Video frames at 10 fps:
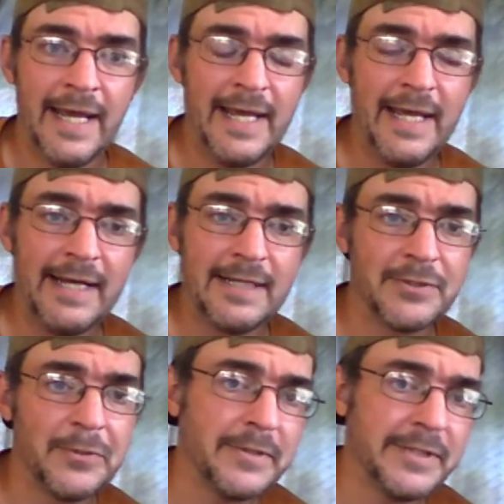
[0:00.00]
and as
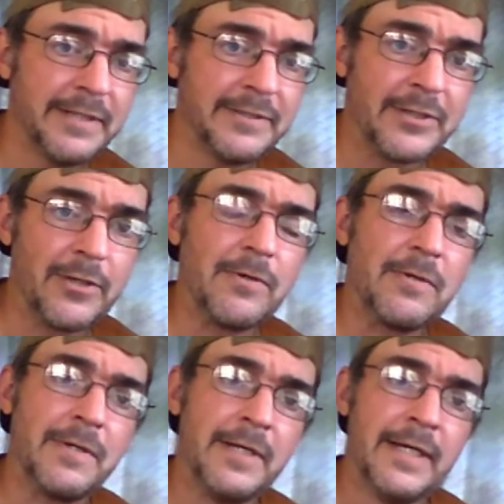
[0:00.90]
soon as it
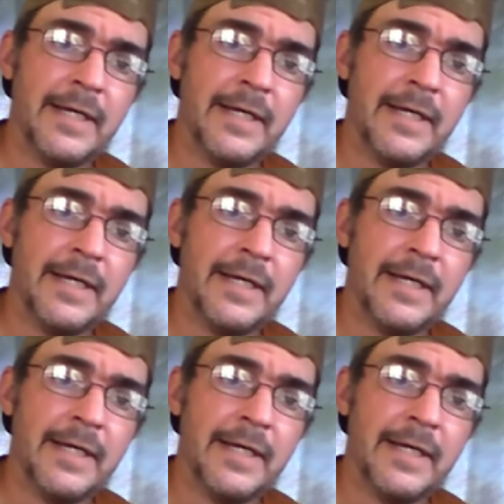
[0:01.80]
installed,